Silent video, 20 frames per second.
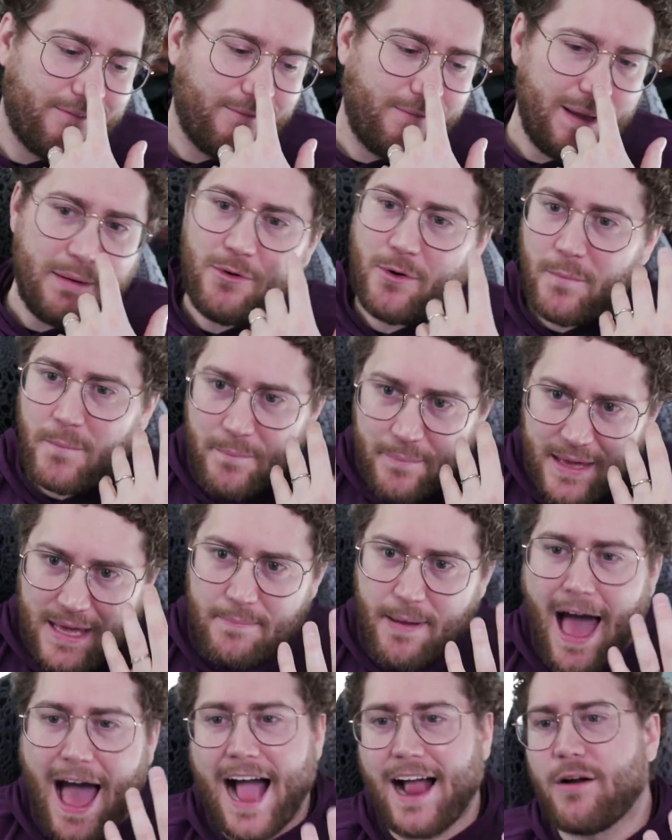We will
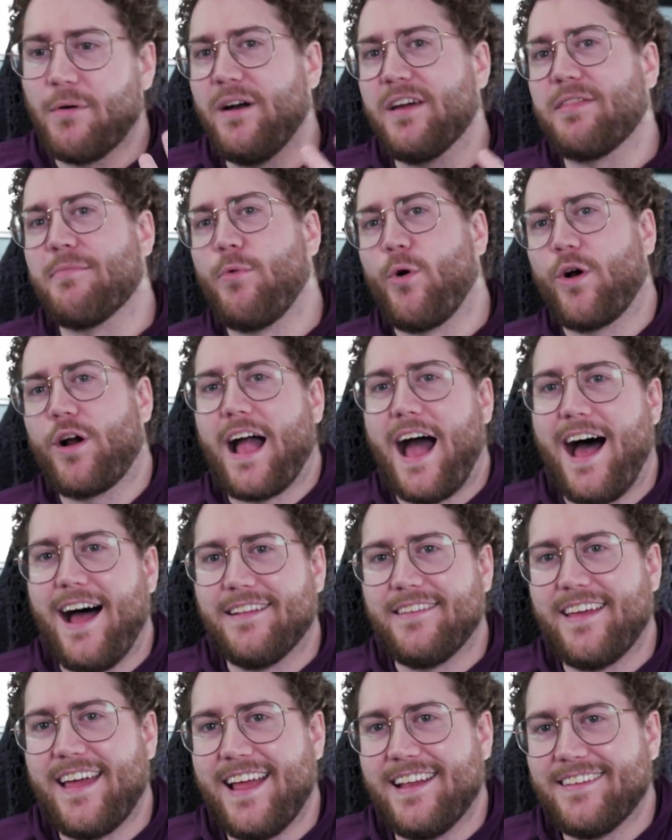be back with more
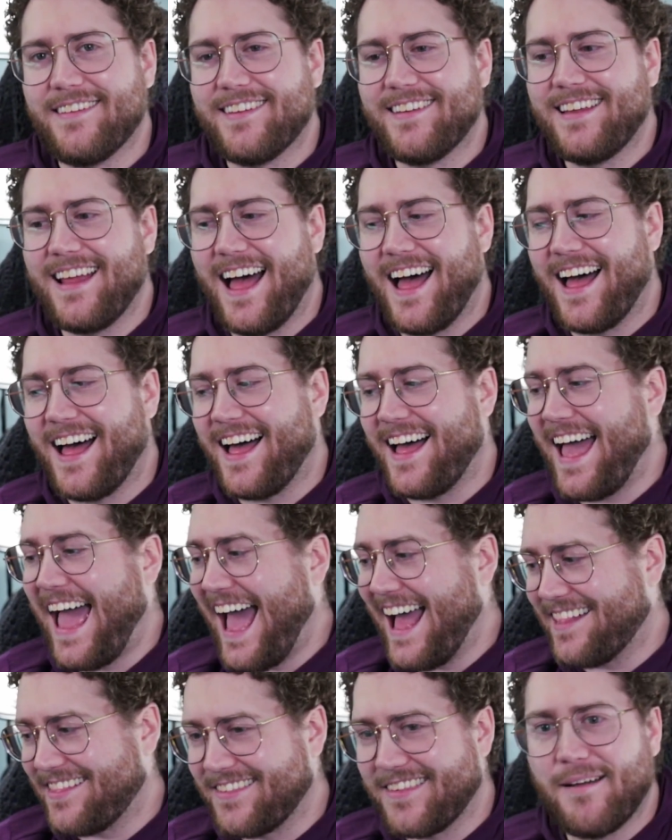content
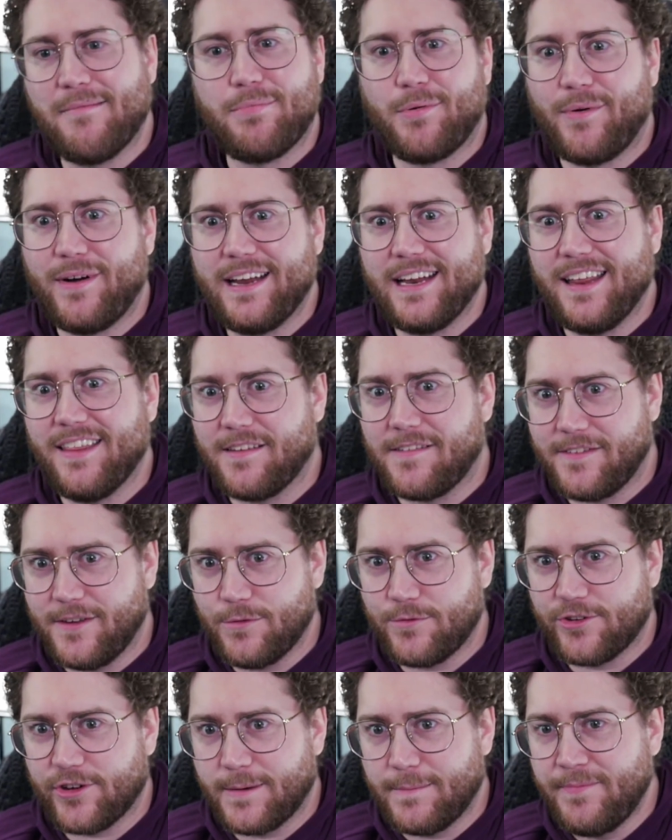at some point in the
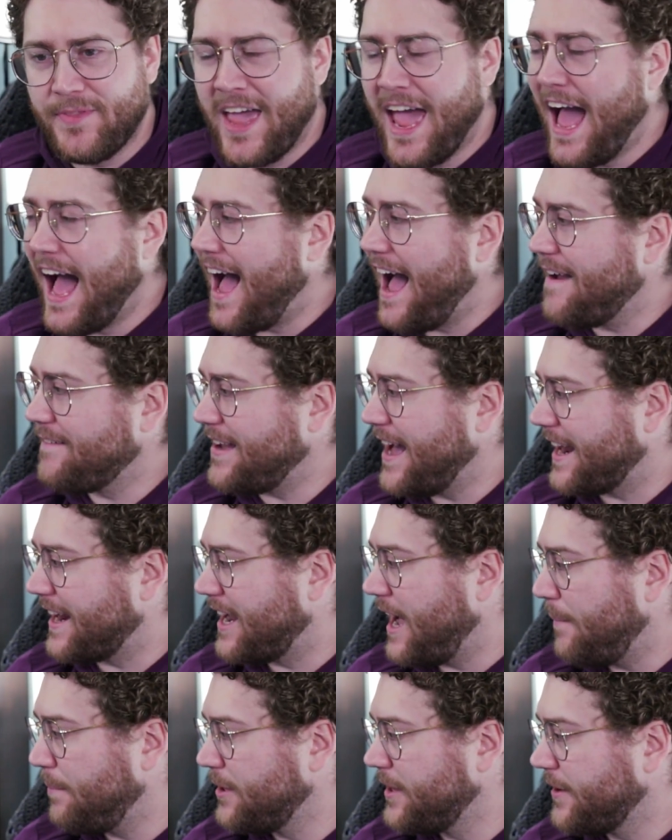future. I've got a
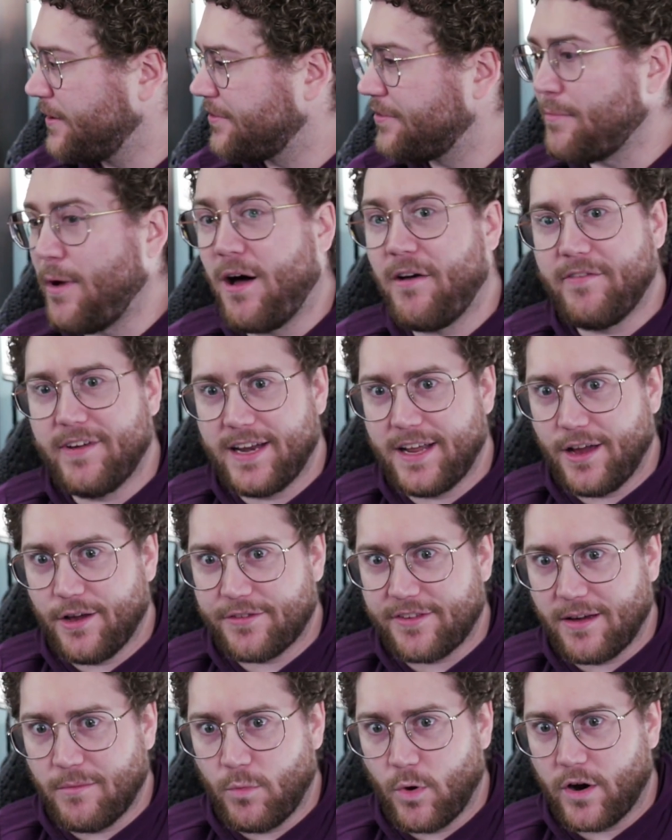couple little small
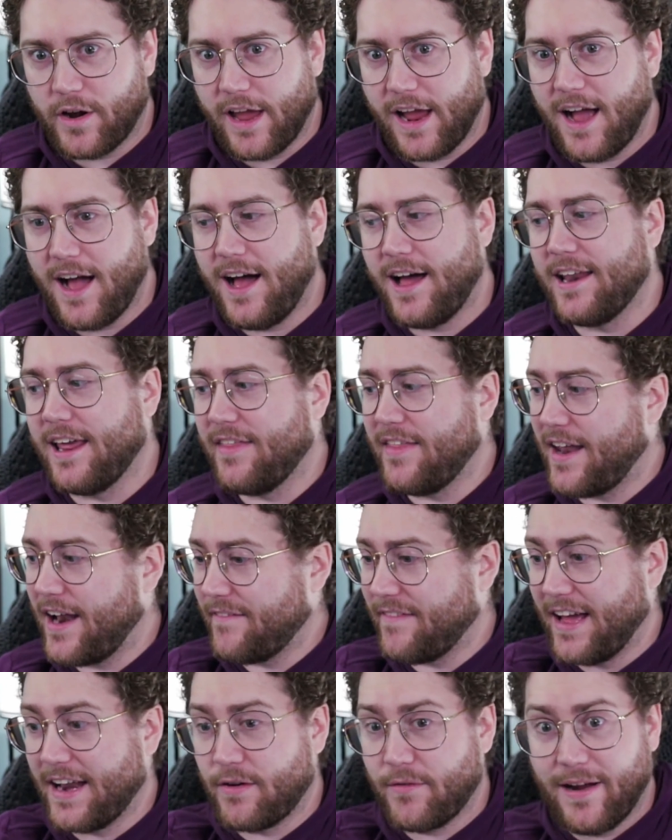videos I'm working on, and then
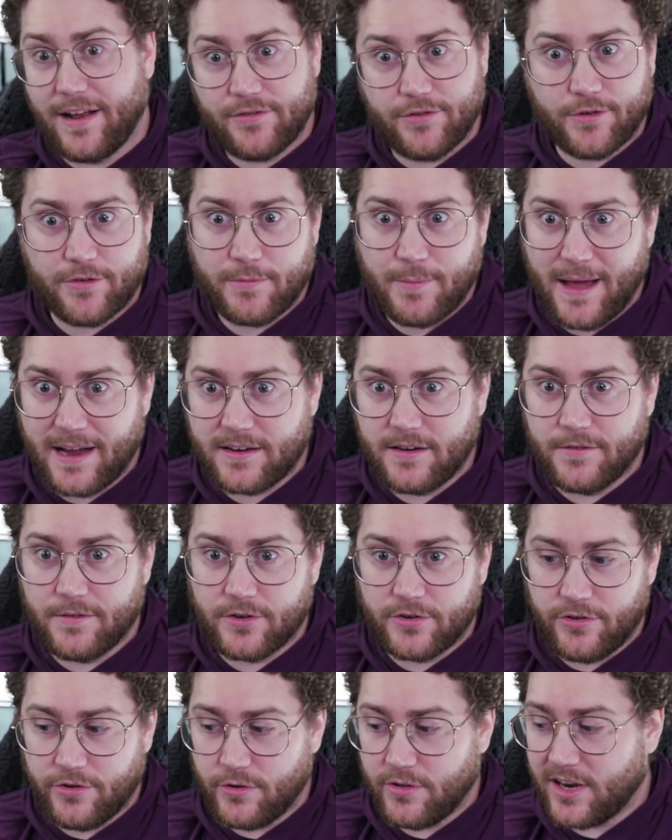I've got a retrospective
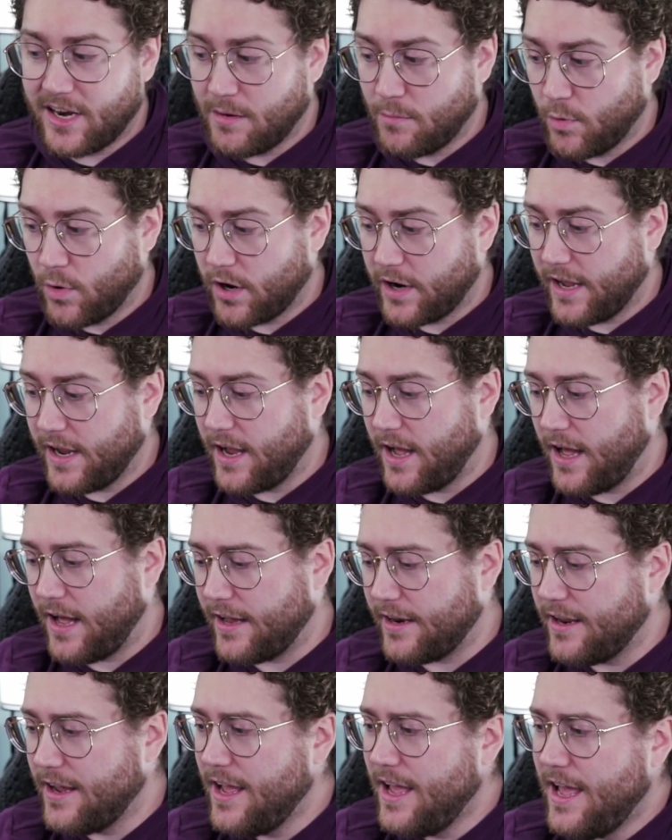or two that I'm working
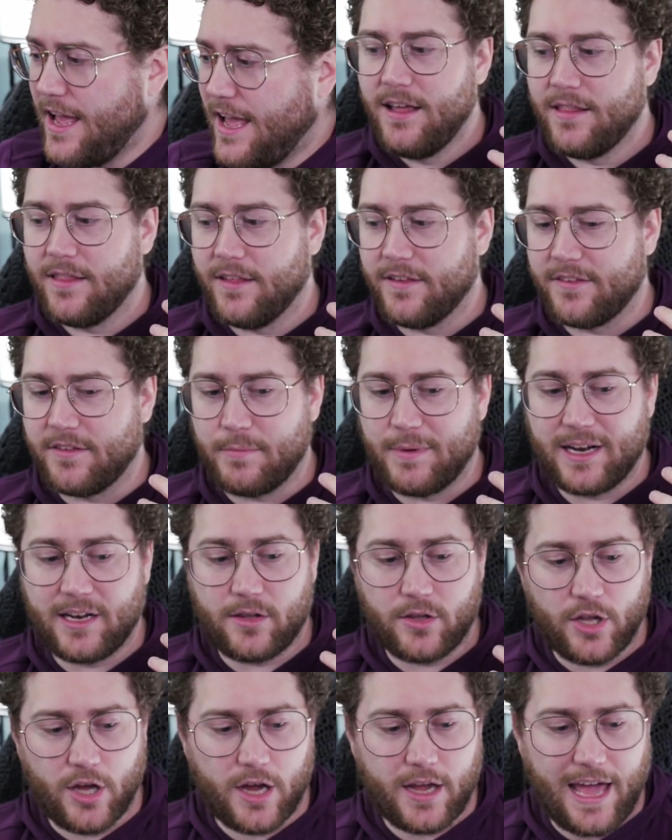on. This has been
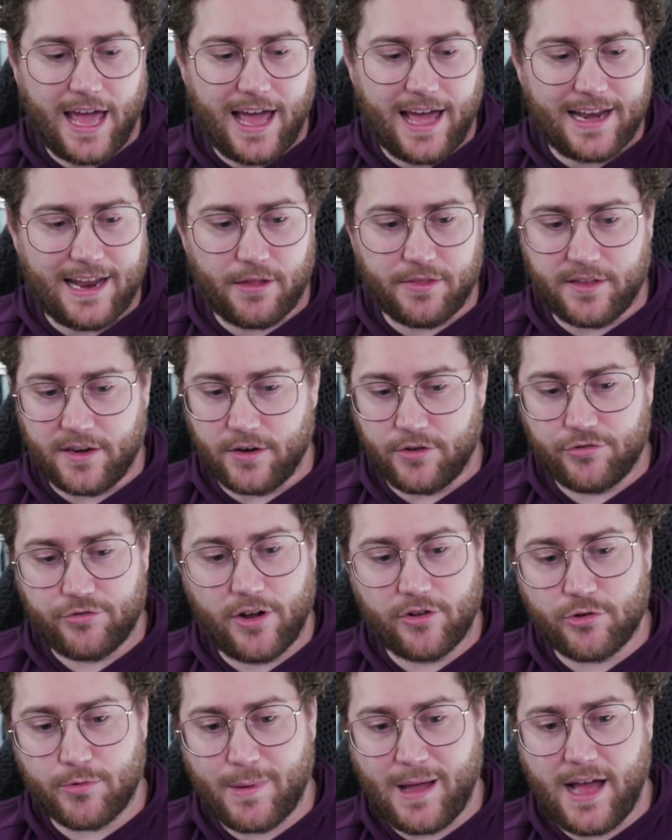a look at Althena's
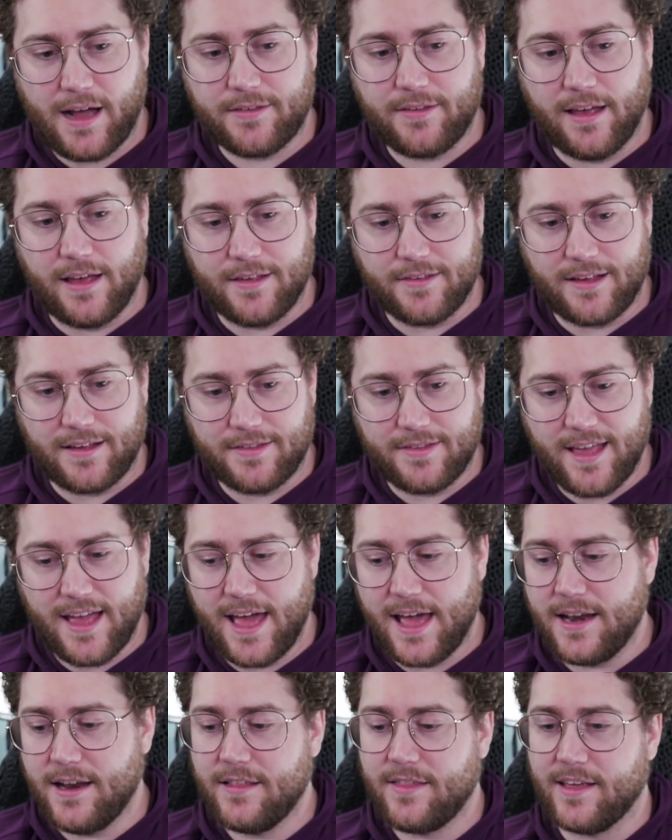treasure box. As I
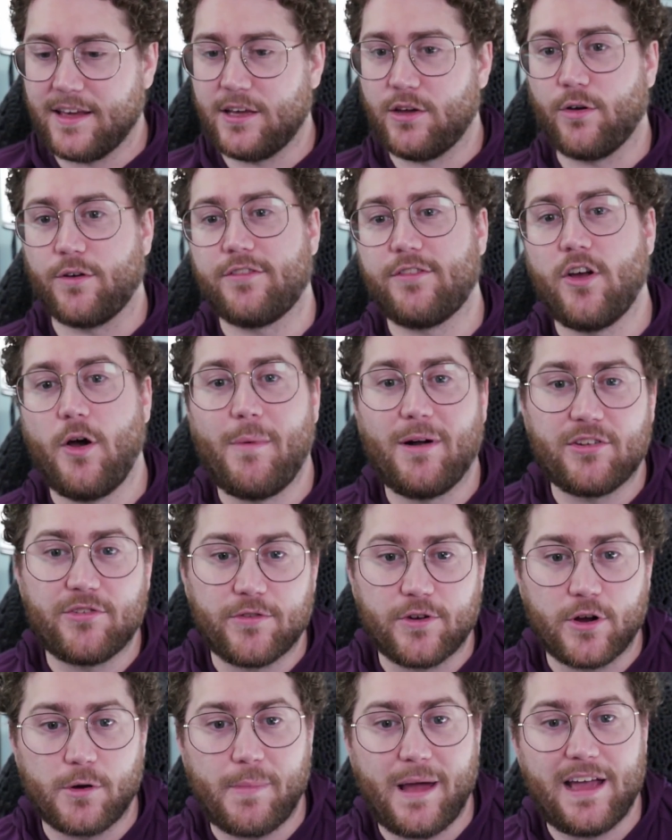said, thank you all so much
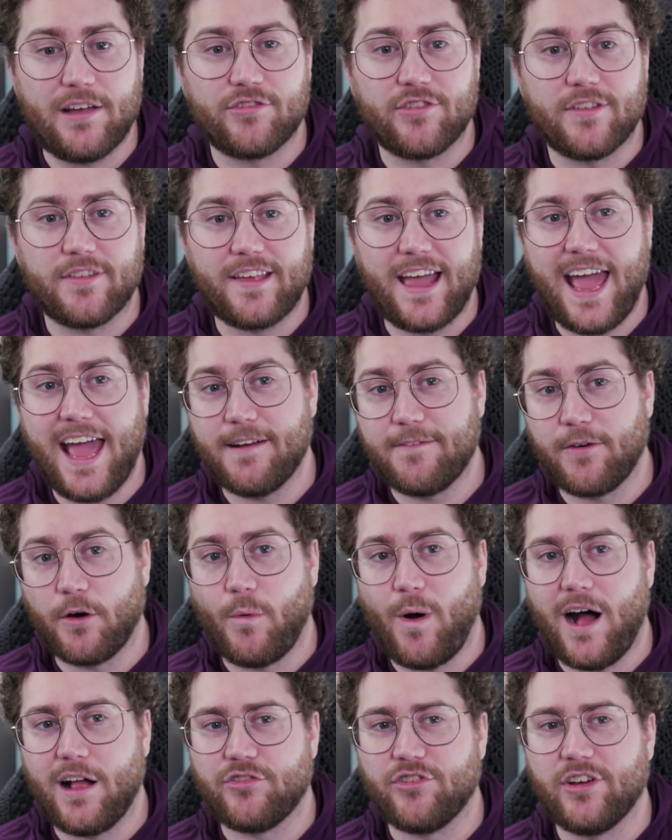for your patience and for
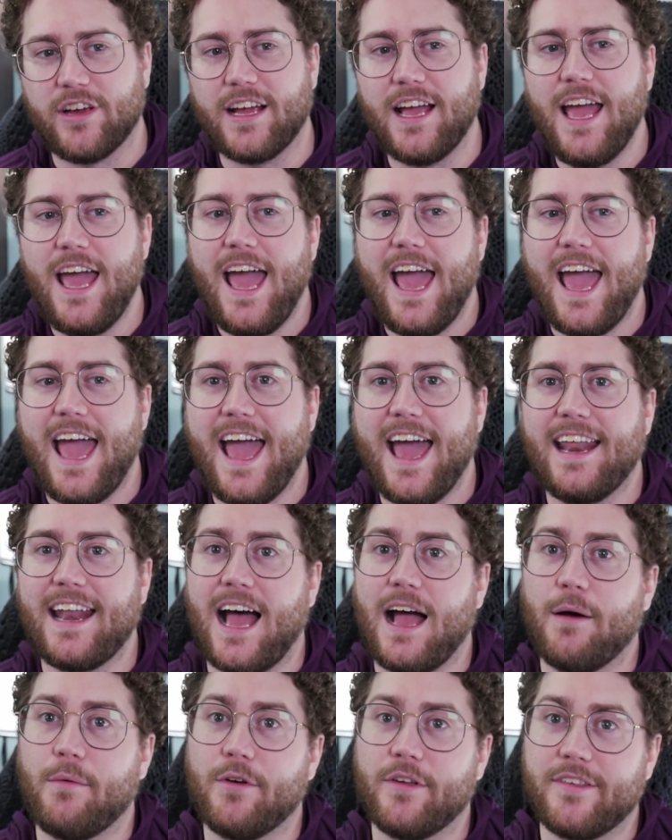watching, and
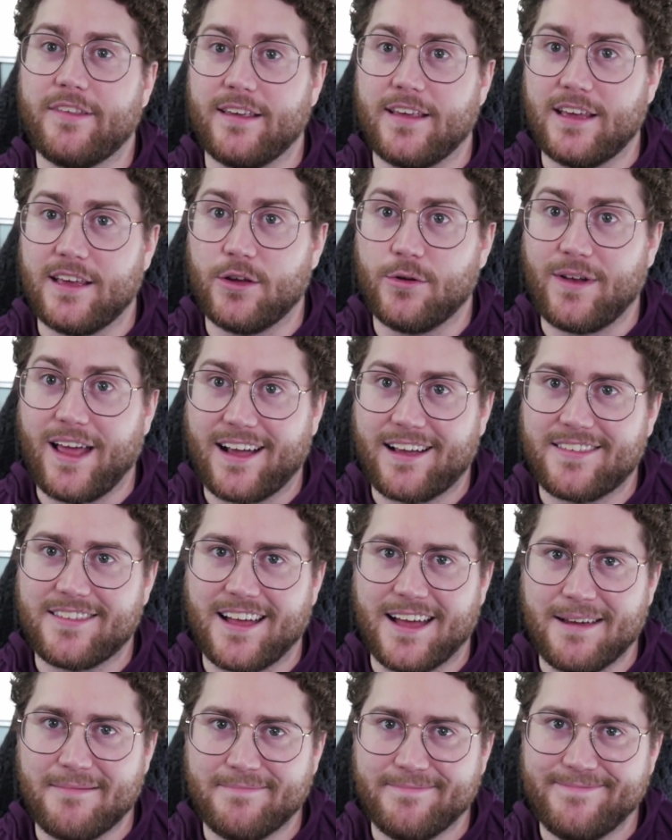I will see you next
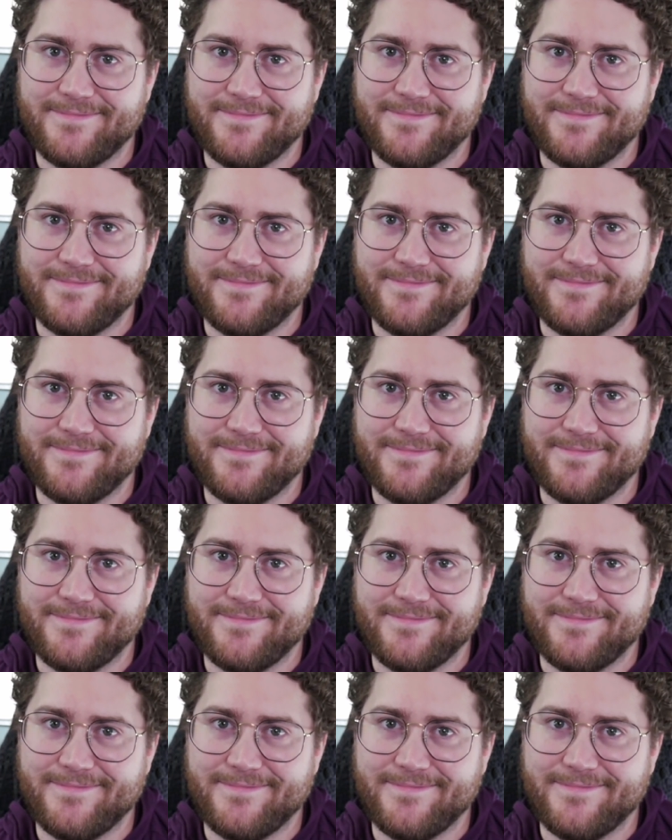time.